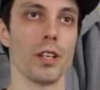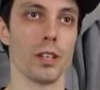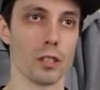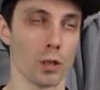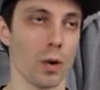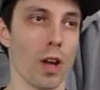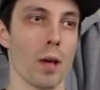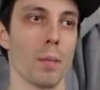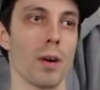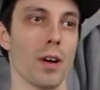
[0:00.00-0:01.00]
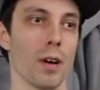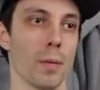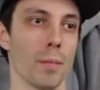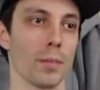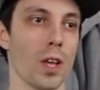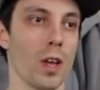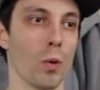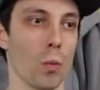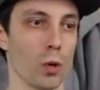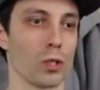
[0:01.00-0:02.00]
the yeah. Instagram. Um,
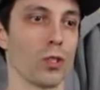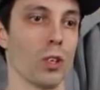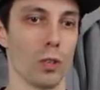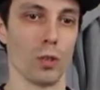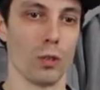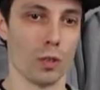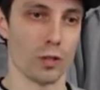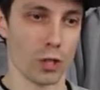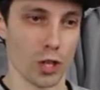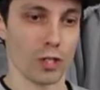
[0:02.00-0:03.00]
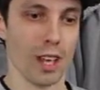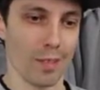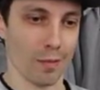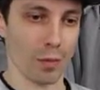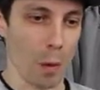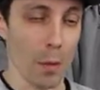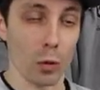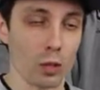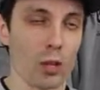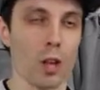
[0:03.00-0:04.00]
we're still just
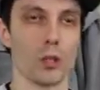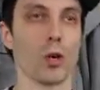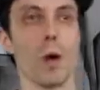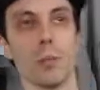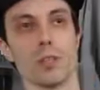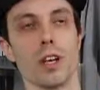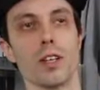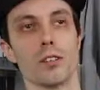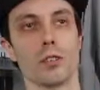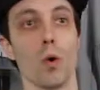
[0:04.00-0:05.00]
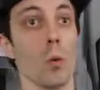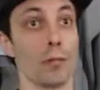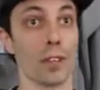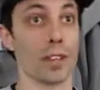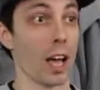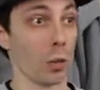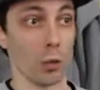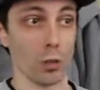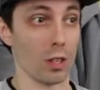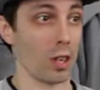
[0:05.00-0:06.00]
about to launch our website, so hopefully that
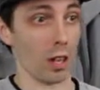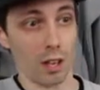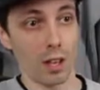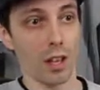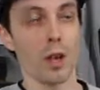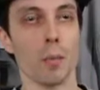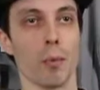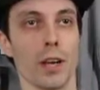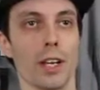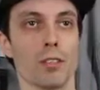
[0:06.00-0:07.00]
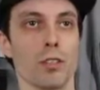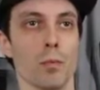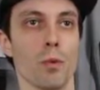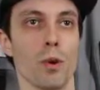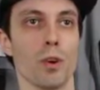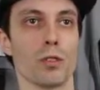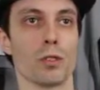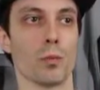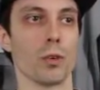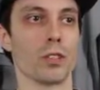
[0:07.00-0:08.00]
will uh, bring in some more
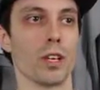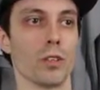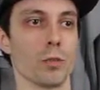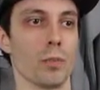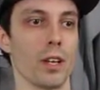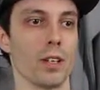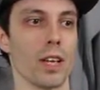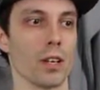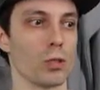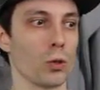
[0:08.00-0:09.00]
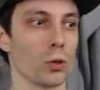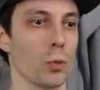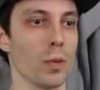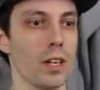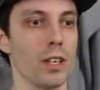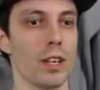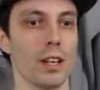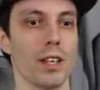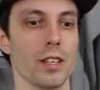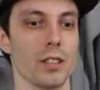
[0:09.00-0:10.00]
some more sales. But yeah, social
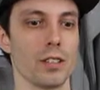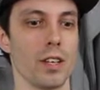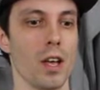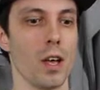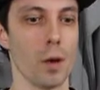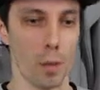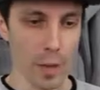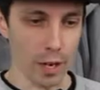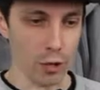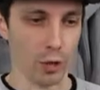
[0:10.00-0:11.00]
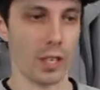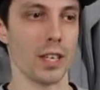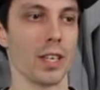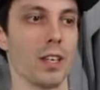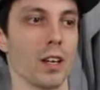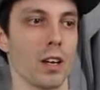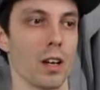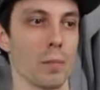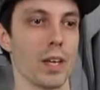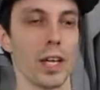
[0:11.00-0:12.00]
media is a major key.
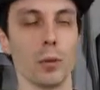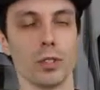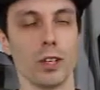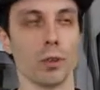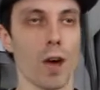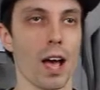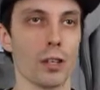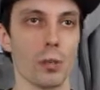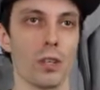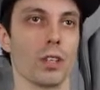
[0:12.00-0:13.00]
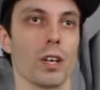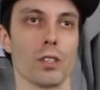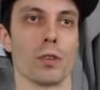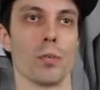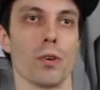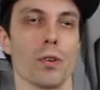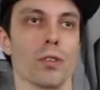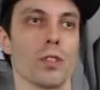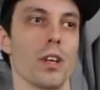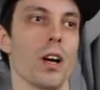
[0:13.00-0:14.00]
Uh, being able to interact with the
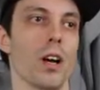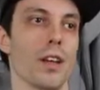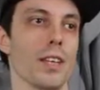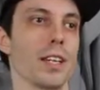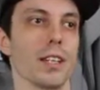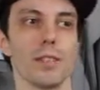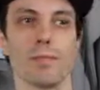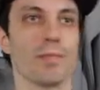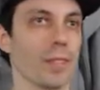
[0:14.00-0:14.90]
customers, uh, they can